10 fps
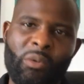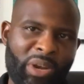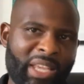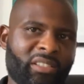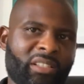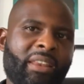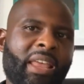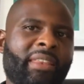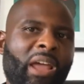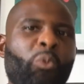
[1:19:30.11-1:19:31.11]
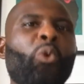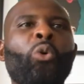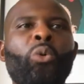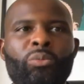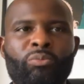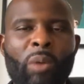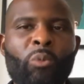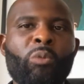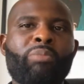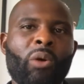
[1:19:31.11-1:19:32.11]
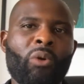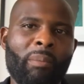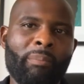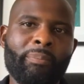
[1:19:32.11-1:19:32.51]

places that will blow up.